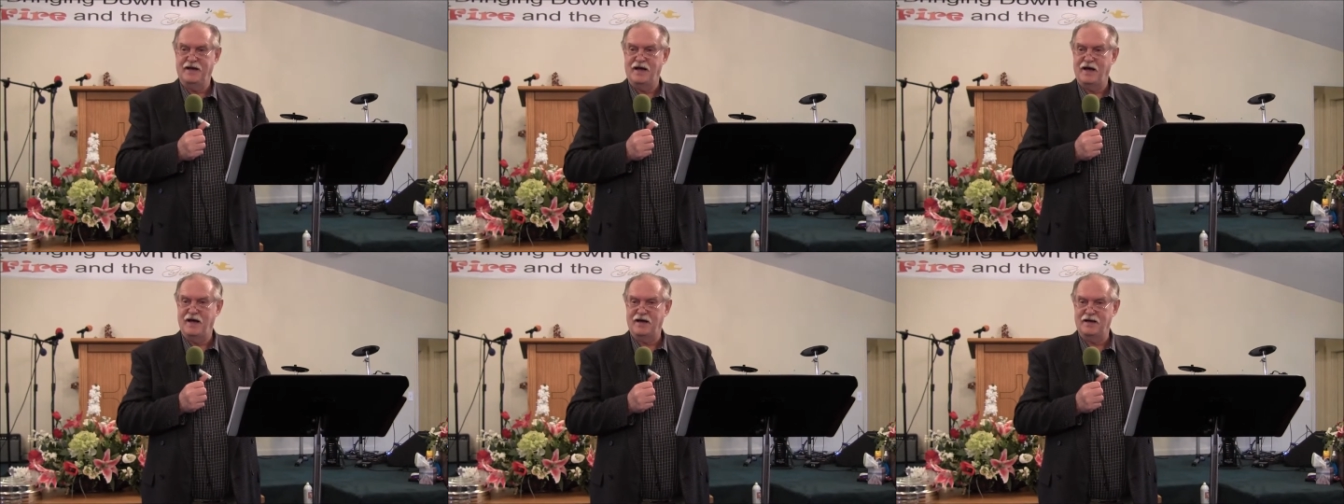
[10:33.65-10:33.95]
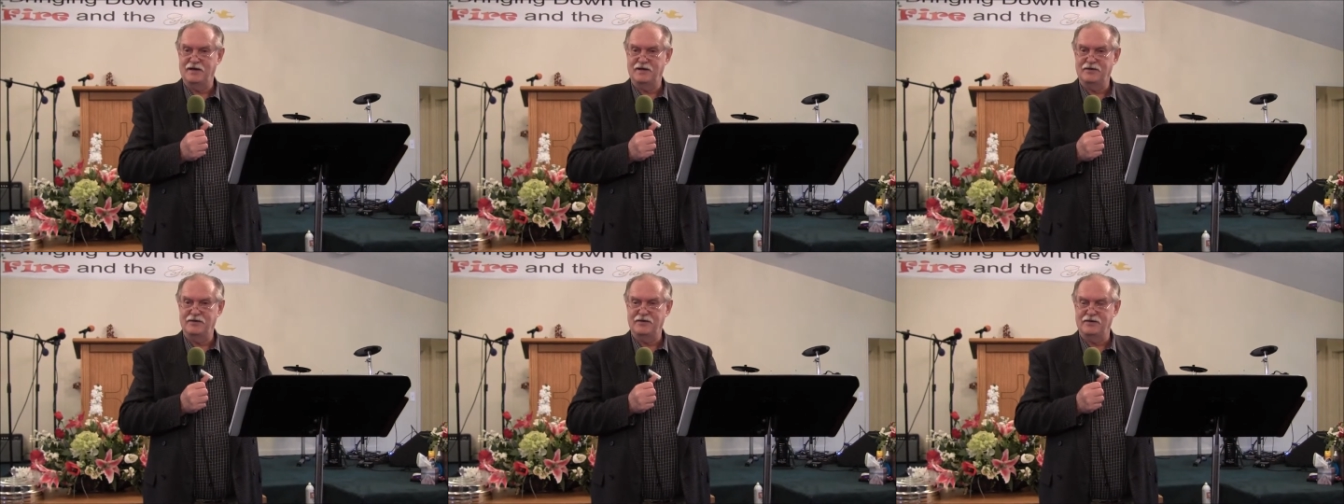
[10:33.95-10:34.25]

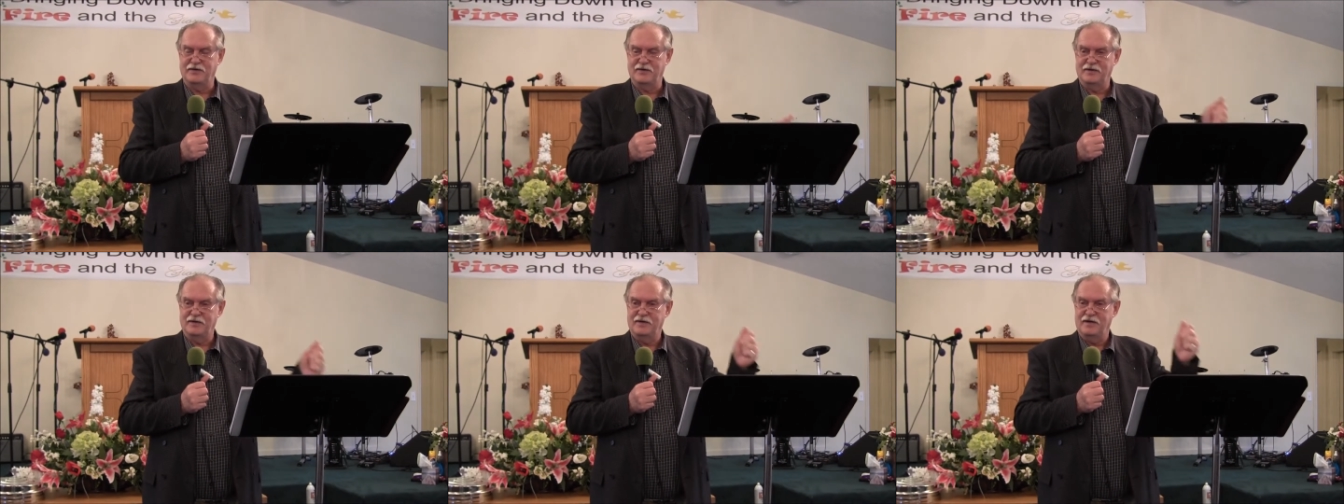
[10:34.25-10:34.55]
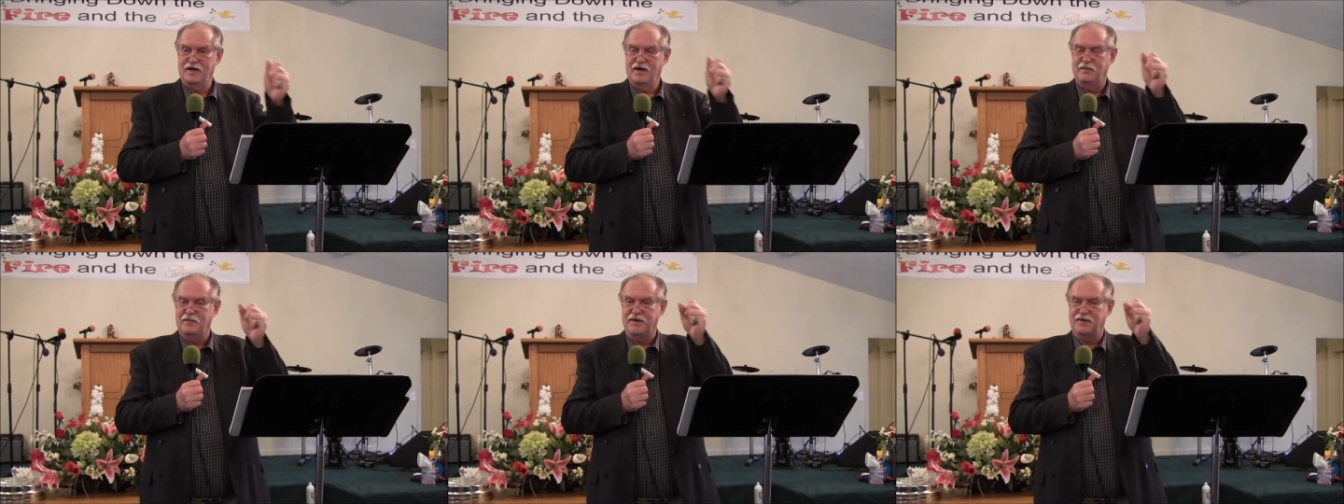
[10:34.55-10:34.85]
Hallelujah.
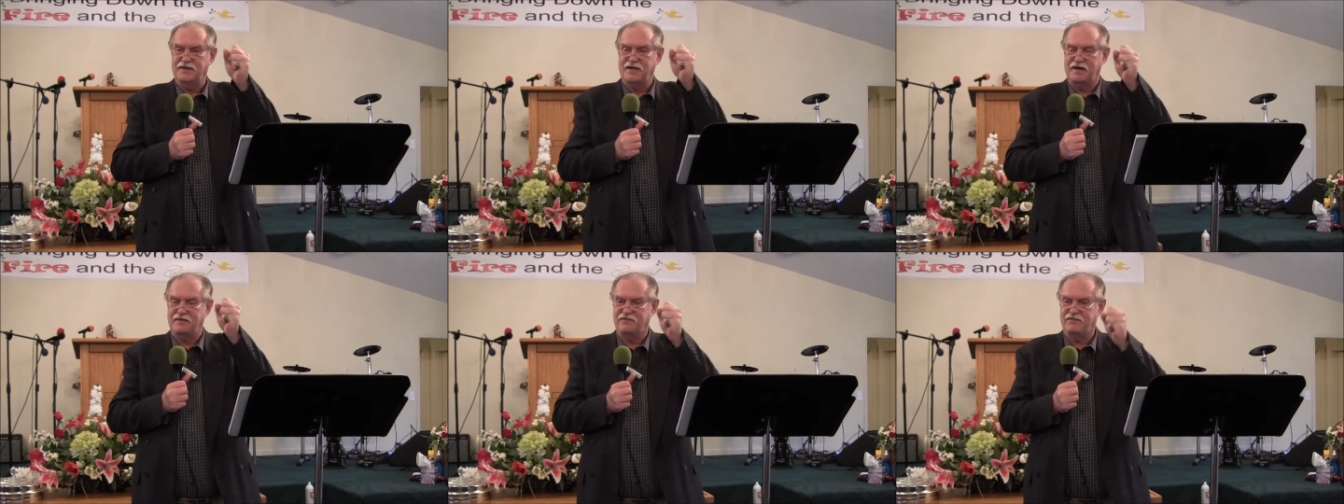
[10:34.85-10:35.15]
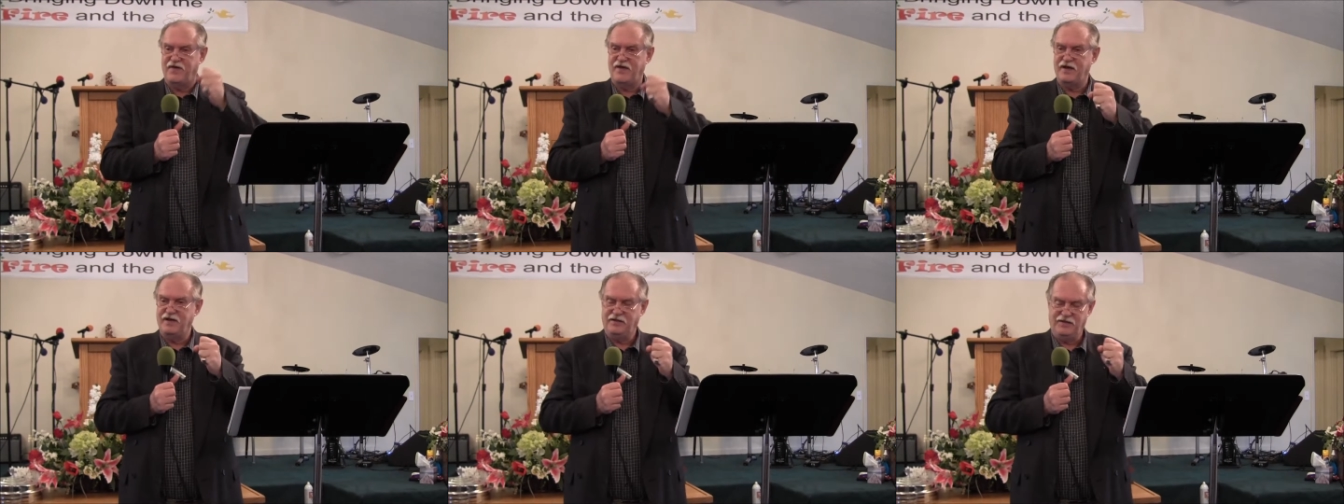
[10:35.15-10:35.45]
But
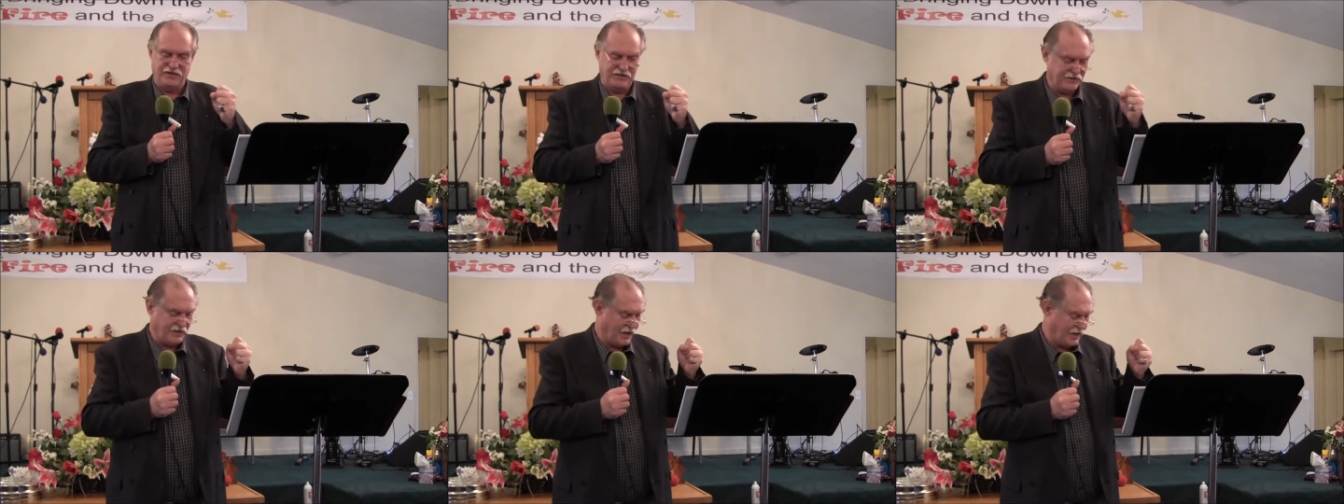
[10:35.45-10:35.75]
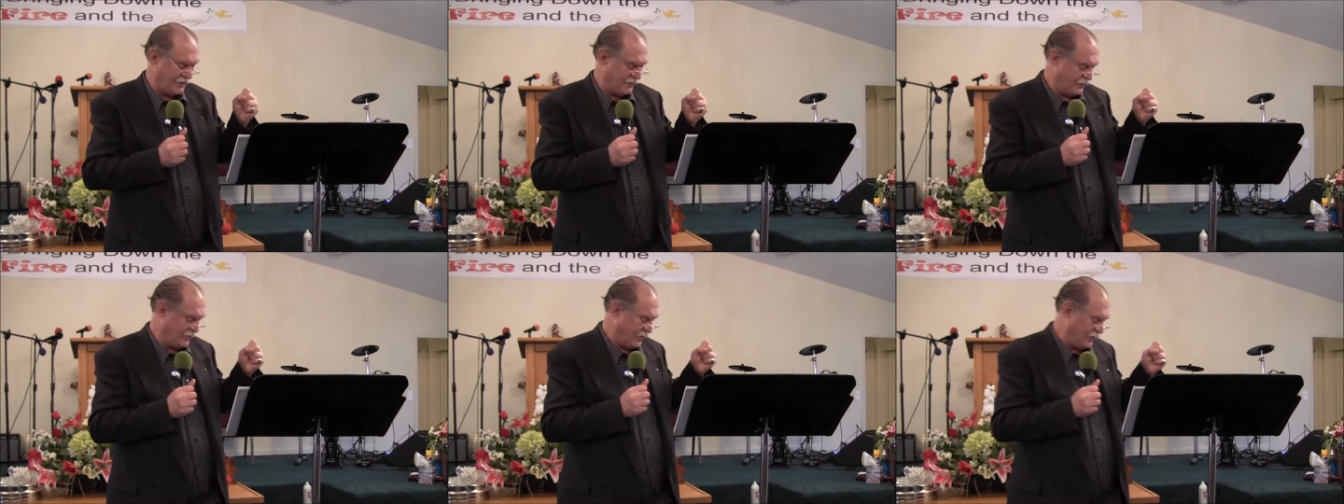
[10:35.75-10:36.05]
that faith has got to